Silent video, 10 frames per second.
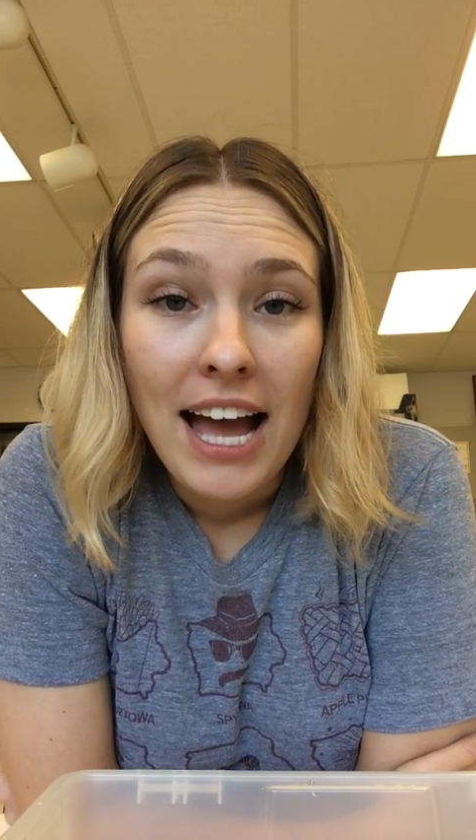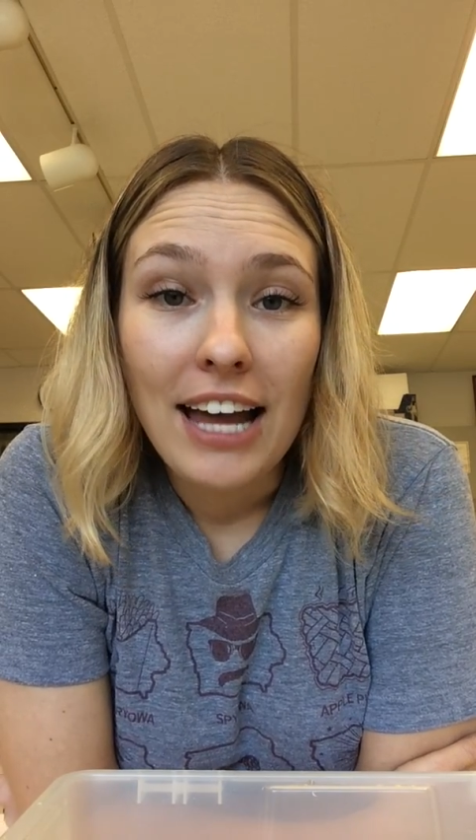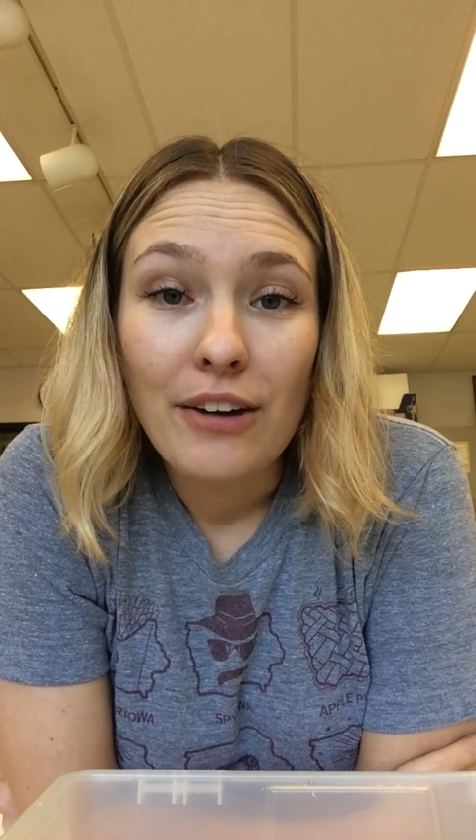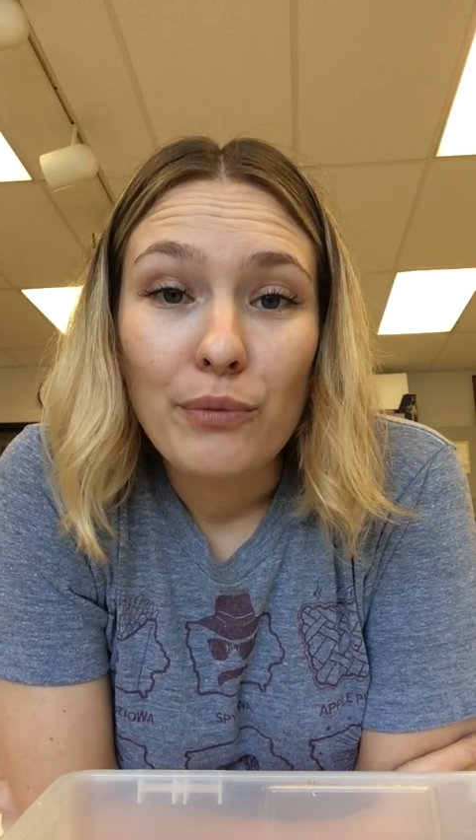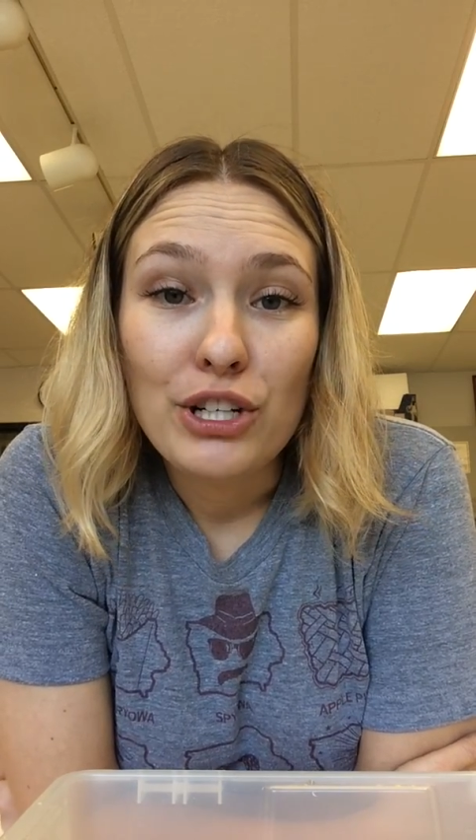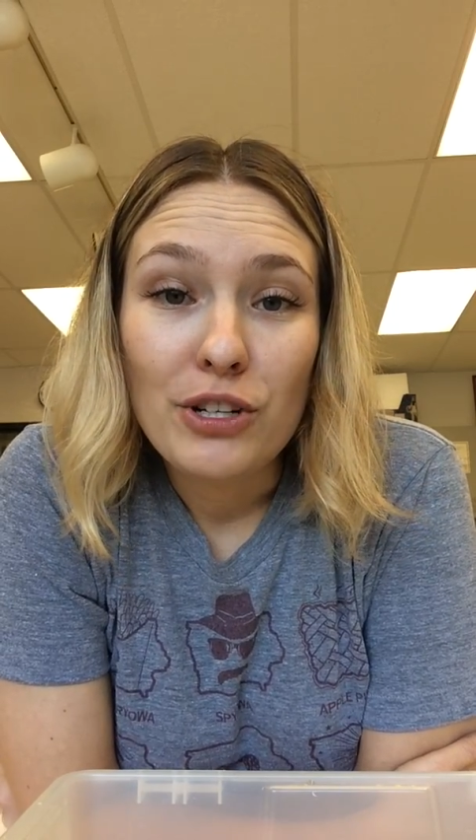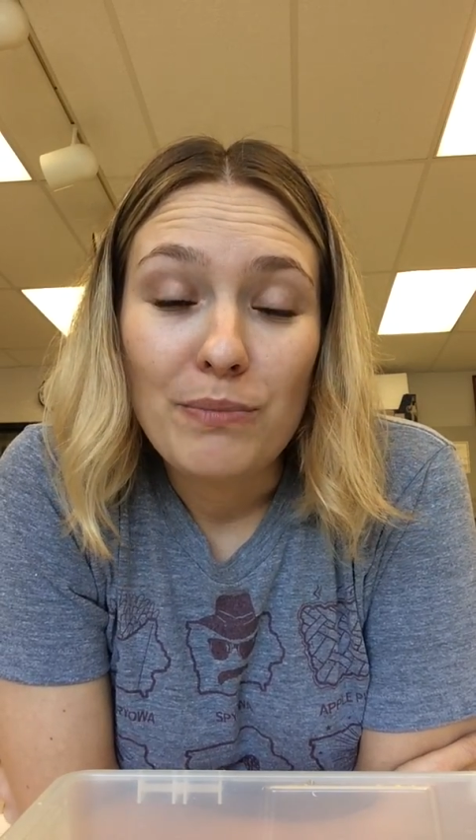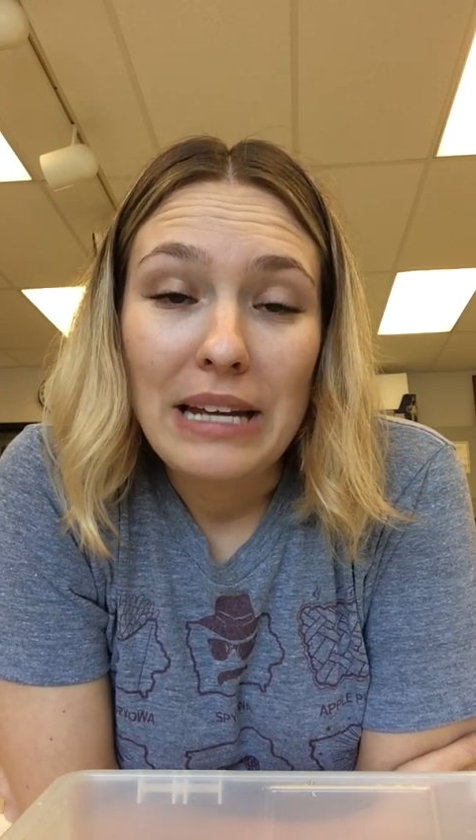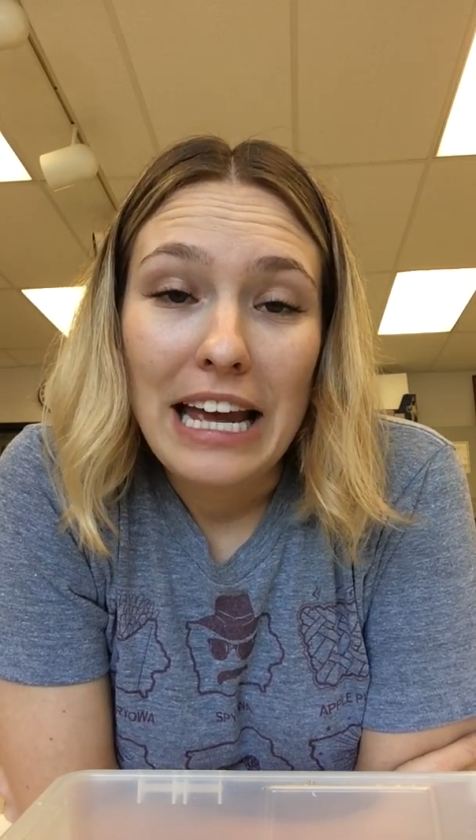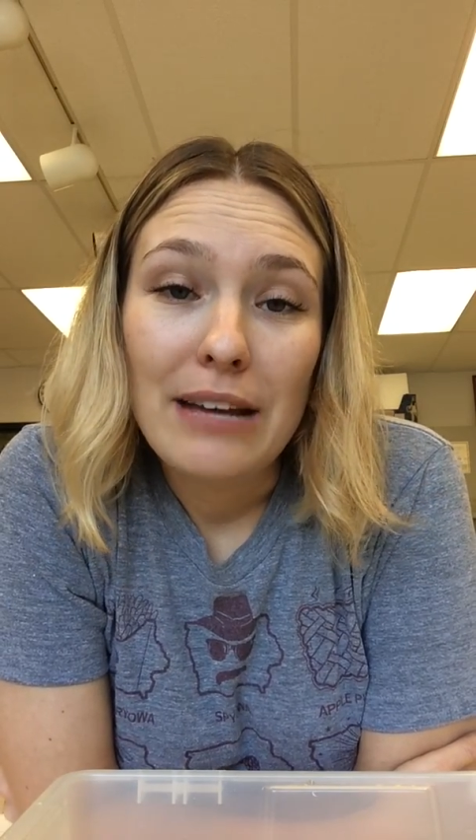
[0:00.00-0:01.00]
and we should
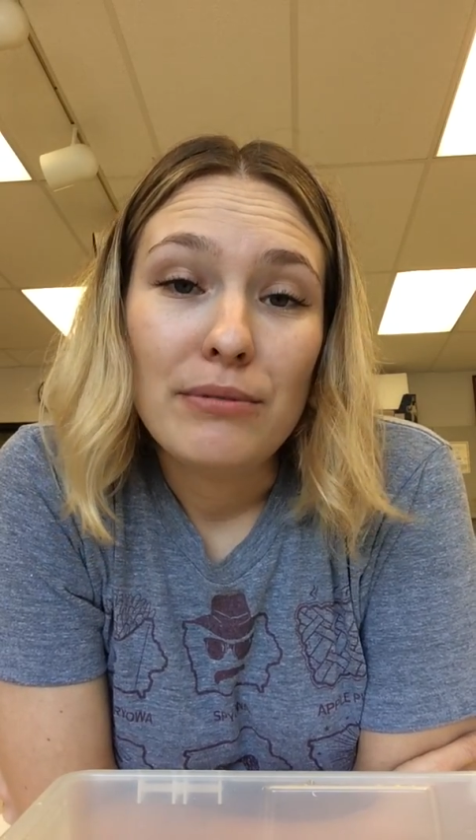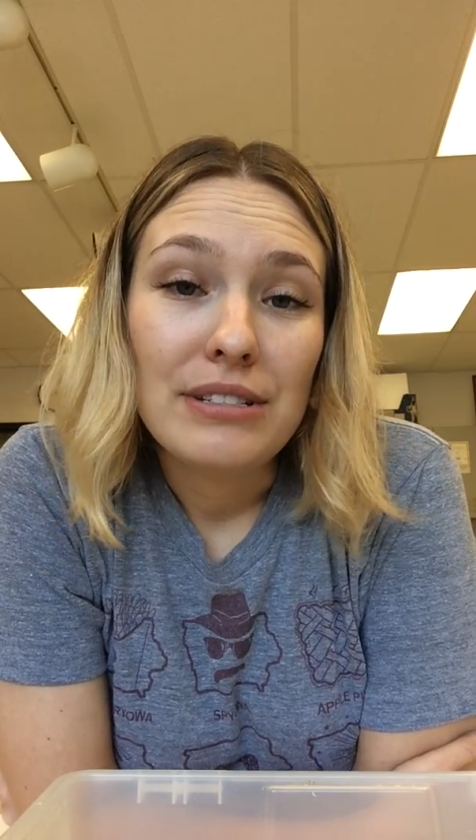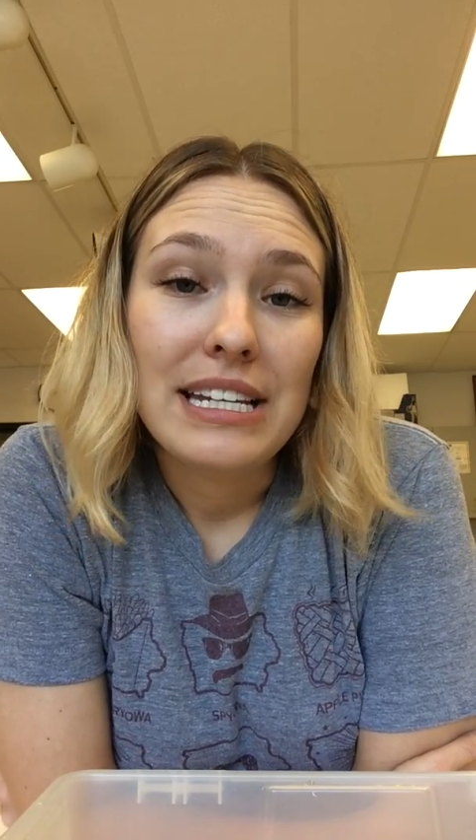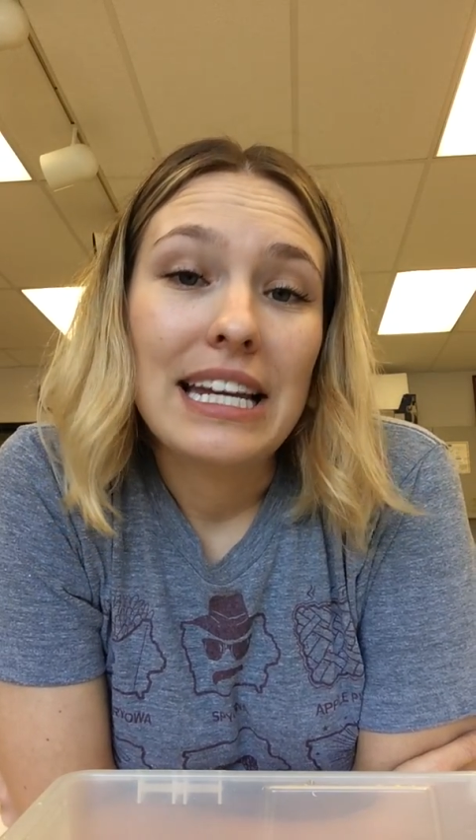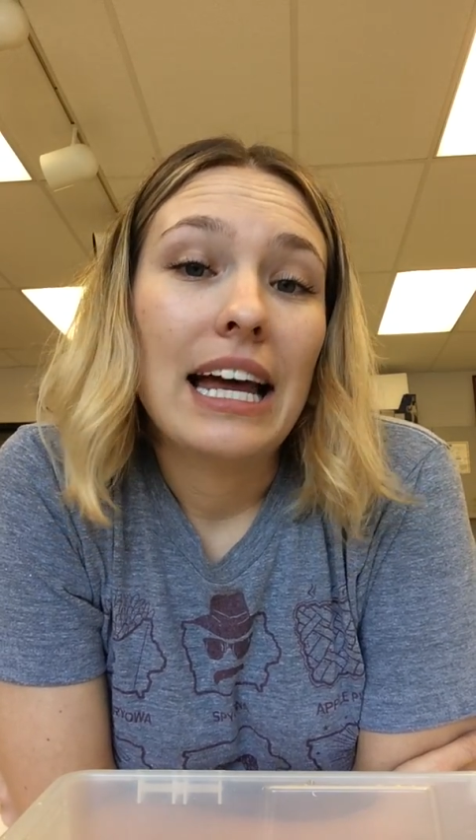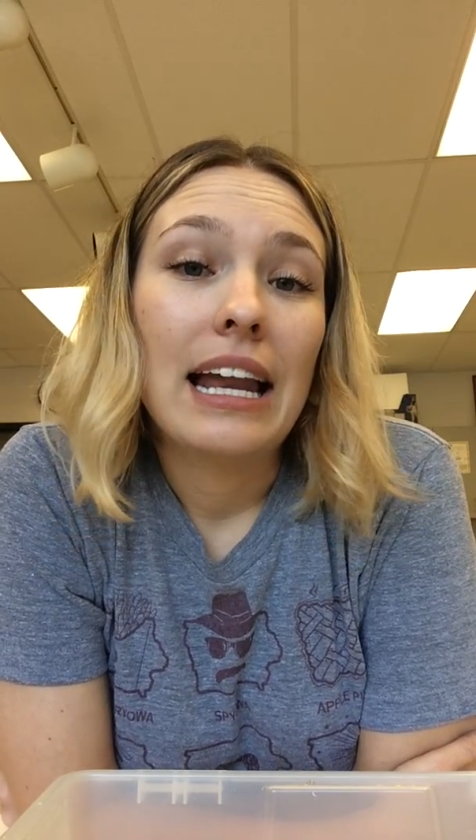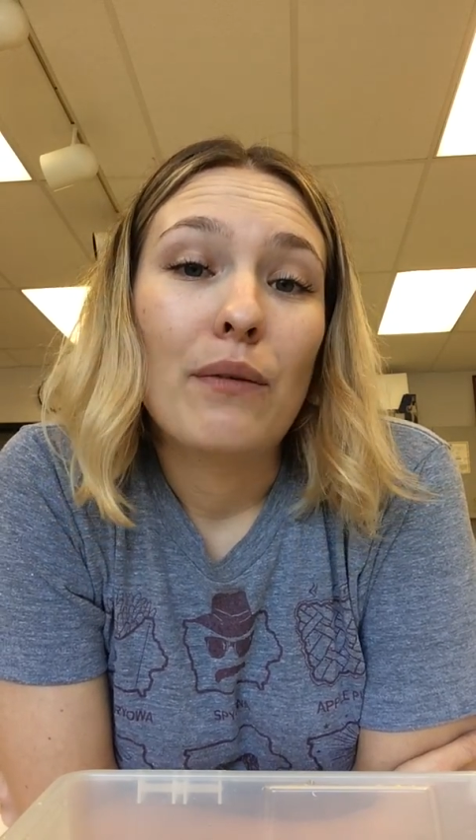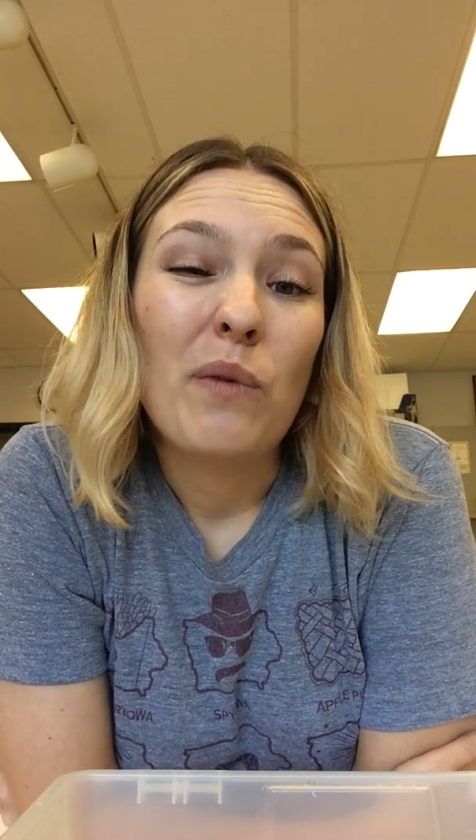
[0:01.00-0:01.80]
be able to get